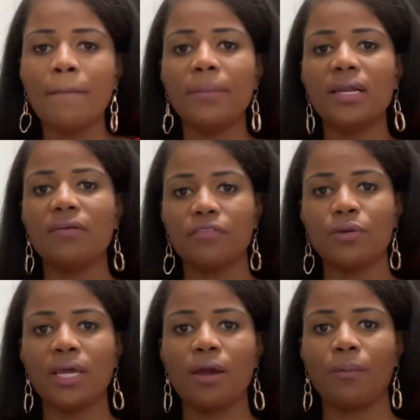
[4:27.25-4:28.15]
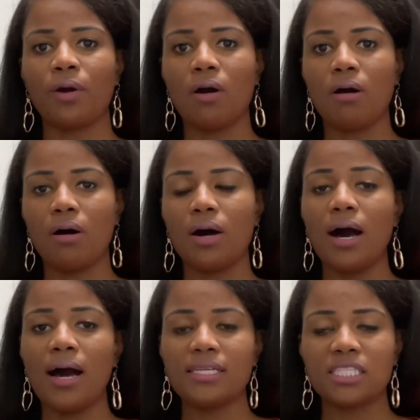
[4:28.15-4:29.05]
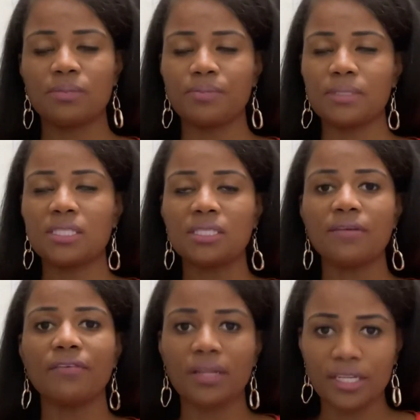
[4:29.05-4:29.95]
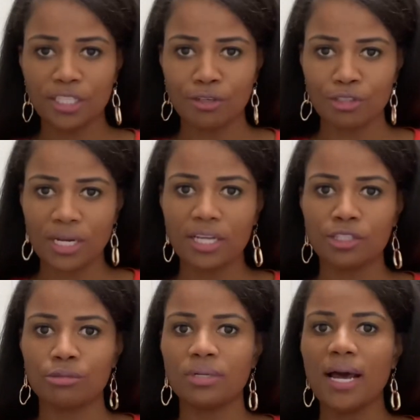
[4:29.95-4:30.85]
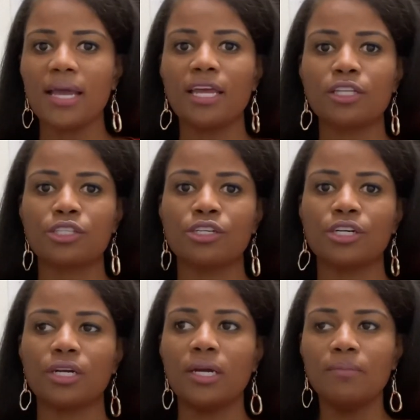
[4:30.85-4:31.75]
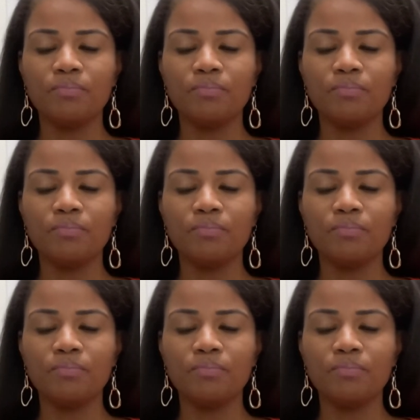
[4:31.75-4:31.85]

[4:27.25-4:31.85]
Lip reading: but if you can't recall, I specifically told you guys do not enter